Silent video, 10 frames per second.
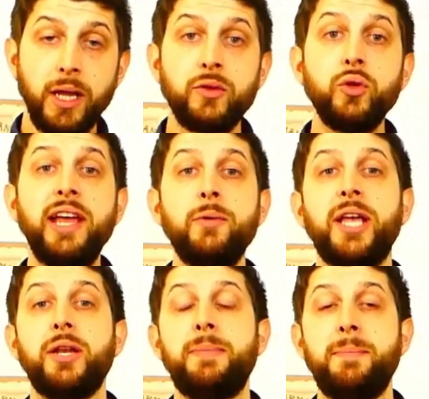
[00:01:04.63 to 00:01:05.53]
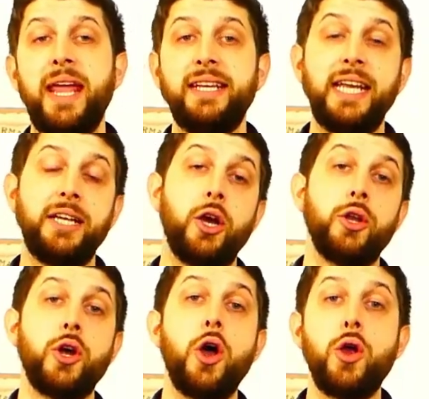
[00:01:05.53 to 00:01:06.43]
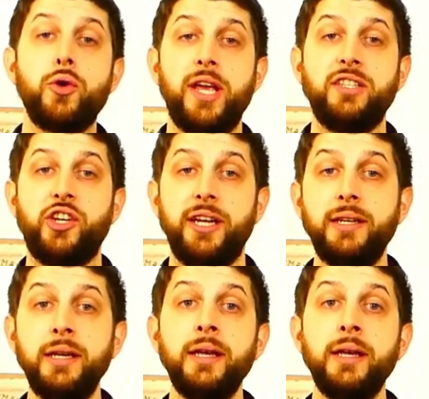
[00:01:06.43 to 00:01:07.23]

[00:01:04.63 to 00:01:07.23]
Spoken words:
Today we're gonna be making an Earl Grey Gin